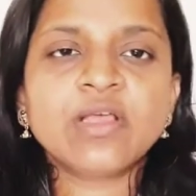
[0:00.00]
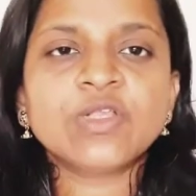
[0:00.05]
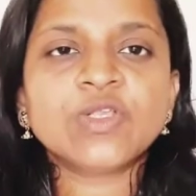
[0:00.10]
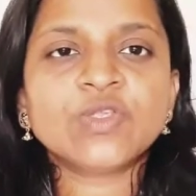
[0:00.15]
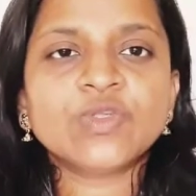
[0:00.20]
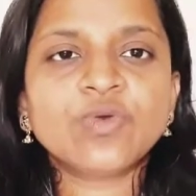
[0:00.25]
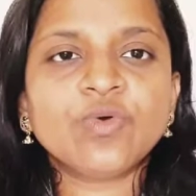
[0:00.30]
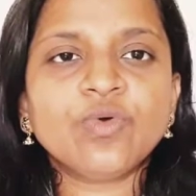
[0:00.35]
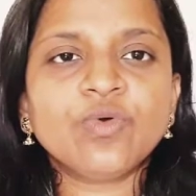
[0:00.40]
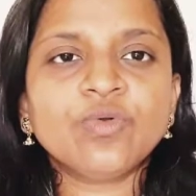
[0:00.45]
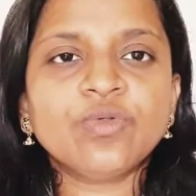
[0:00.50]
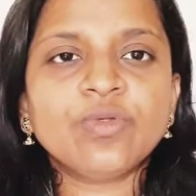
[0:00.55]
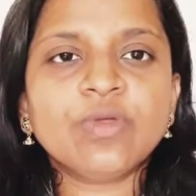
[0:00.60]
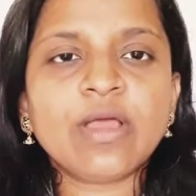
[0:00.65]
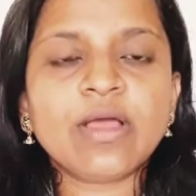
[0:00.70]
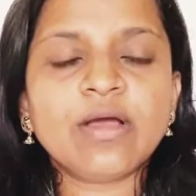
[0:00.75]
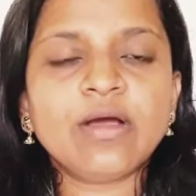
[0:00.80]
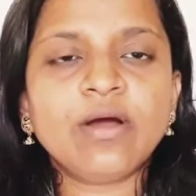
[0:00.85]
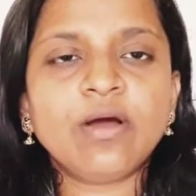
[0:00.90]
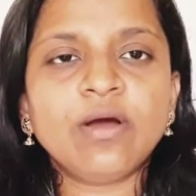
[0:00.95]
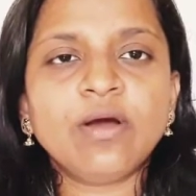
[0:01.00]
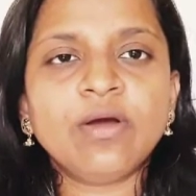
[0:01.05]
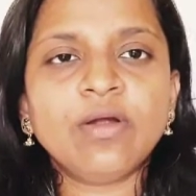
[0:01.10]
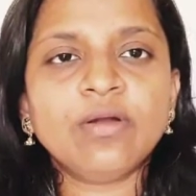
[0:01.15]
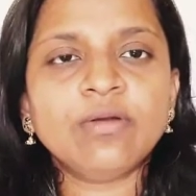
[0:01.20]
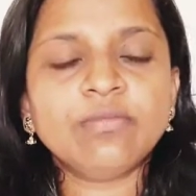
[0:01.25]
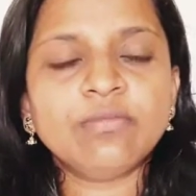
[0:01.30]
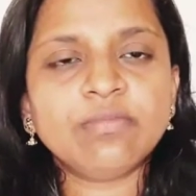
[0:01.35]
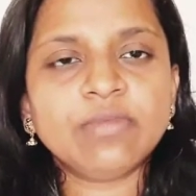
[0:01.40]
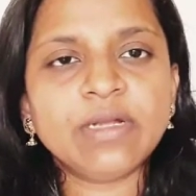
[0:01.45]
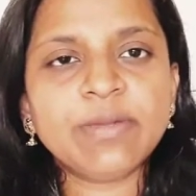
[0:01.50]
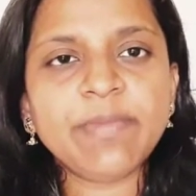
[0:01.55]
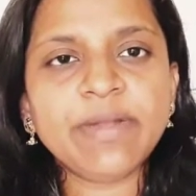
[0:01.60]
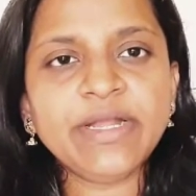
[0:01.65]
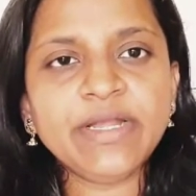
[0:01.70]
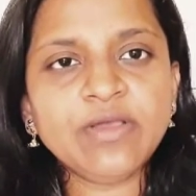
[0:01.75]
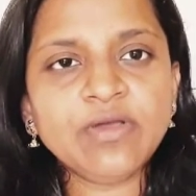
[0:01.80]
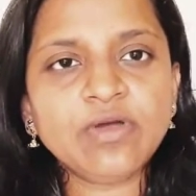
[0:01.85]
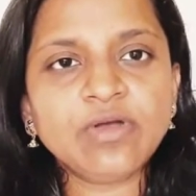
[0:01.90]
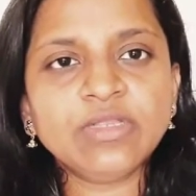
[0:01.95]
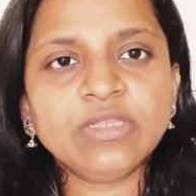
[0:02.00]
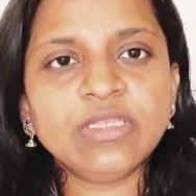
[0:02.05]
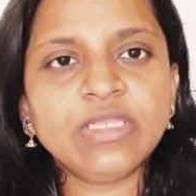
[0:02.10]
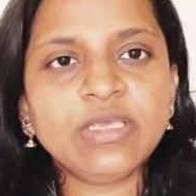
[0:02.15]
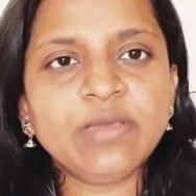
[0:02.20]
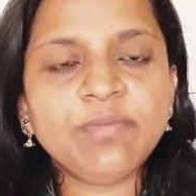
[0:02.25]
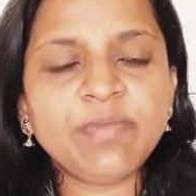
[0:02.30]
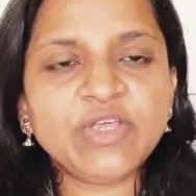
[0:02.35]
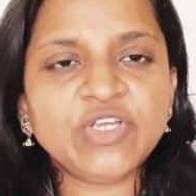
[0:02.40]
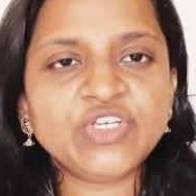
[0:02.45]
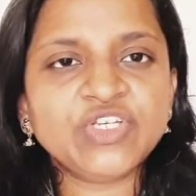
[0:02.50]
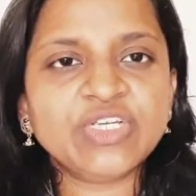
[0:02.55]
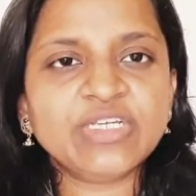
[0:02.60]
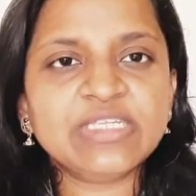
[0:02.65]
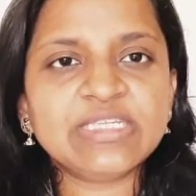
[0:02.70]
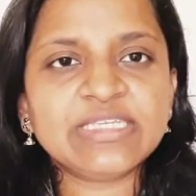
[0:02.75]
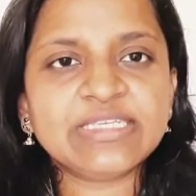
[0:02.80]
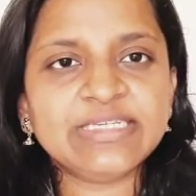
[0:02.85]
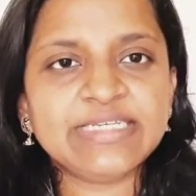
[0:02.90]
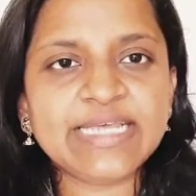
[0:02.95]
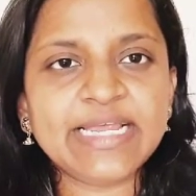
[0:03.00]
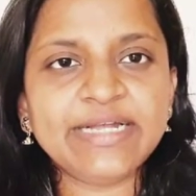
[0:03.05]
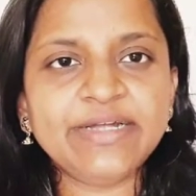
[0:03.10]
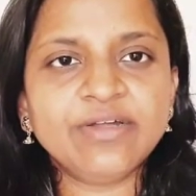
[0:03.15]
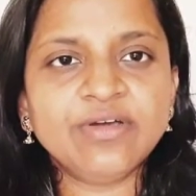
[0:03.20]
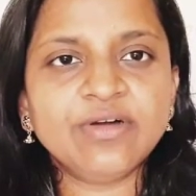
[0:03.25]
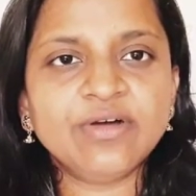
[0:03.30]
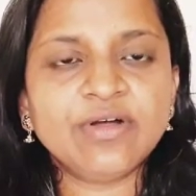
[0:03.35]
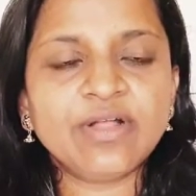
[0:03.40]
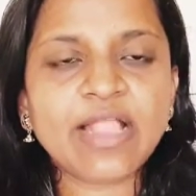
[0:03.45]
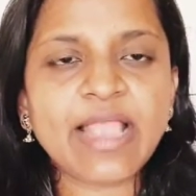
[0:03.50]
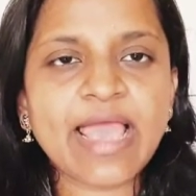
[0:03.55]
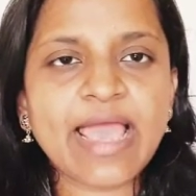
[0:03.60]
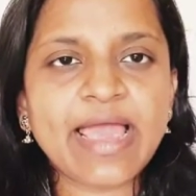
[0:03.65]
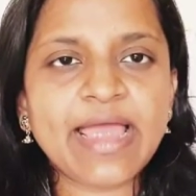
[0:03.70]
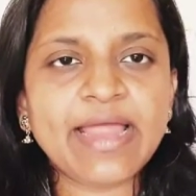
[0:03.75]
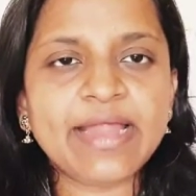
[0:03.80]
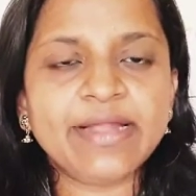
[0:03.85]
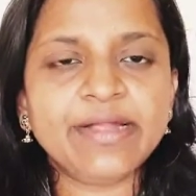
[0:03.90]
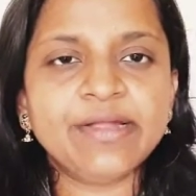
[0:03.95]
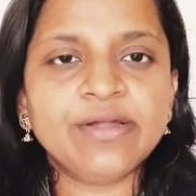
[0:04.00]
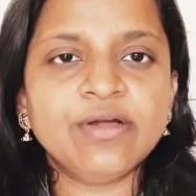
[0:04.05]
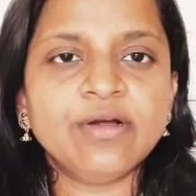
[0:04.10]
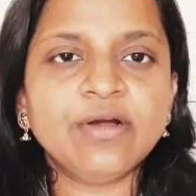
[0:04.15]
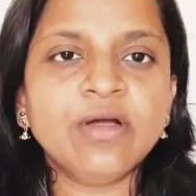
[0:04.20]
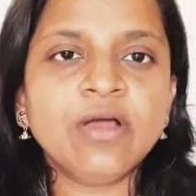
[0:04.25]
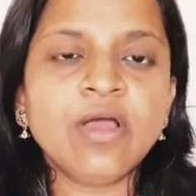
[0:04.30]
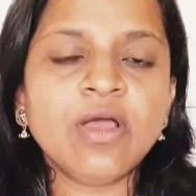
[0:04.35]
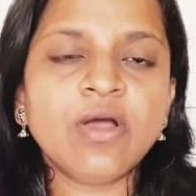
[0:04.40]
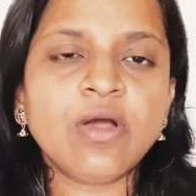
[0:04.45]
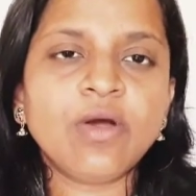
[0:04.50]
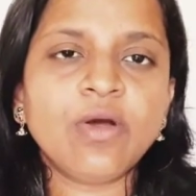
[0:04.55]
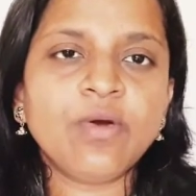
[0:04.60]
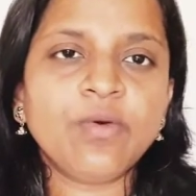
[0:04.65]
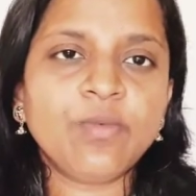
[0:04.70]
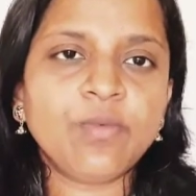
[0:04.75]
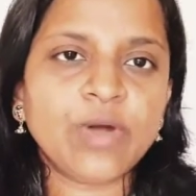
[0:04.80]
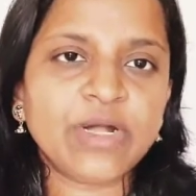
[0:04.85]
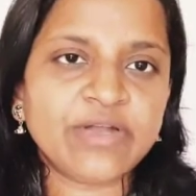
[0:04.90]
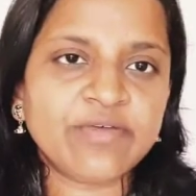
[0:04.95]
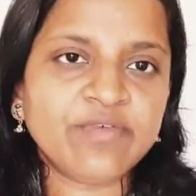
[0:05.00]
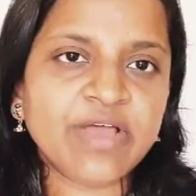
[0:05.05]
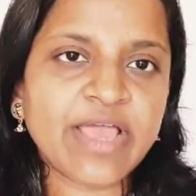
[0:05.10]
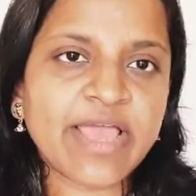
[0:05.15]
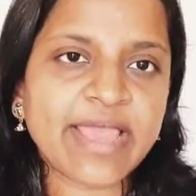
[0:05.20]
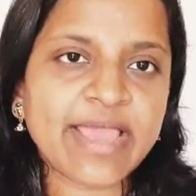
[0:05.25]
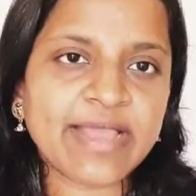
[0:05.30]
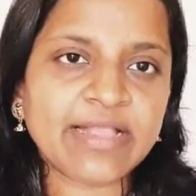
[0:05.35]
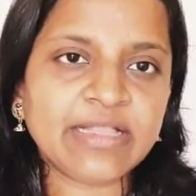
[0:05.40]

So depending on the patient's gender and whatever hair